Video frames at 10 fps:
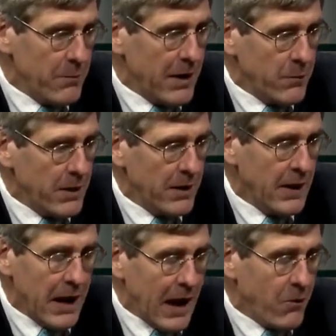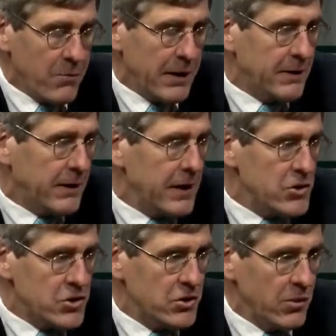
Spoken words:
And by the way, I would make the case to